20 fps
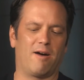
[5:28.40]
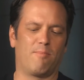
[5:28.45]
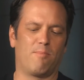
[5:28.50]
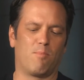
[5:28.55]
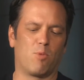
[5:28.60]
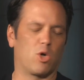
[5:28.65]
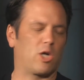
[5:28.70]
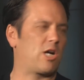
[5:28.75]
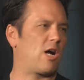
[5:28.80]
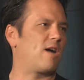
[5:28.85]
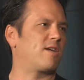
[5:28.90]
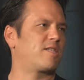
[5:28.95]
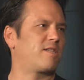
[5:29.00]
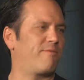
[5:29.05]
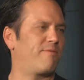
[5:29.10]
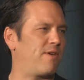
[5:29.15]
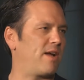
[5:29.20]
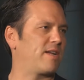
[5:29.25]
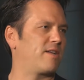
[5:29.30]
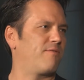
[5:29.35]
more cost
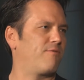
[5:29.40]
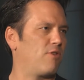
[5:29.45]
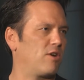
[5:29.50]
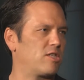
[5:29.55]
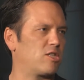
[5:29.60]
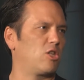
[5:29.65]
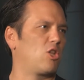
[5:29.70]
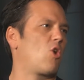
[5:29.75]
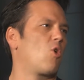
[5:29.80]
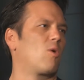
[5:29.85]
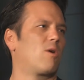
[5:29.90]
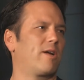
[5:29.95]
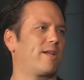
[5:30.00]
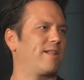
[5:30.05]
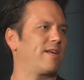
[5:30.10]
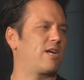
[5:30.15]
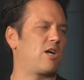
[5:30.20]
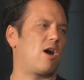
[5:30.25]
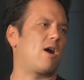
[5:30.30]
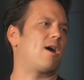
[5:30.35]
effective for us, lowering
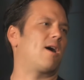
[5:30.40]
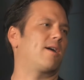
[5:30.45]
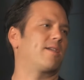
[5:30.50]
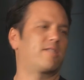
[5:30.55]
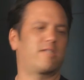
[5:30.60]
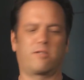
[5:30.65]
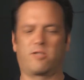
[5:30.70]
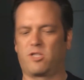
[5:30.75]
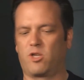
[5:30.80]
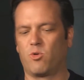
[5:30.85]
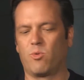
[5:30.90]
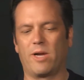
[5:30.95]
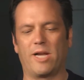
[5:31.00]
the cost, doing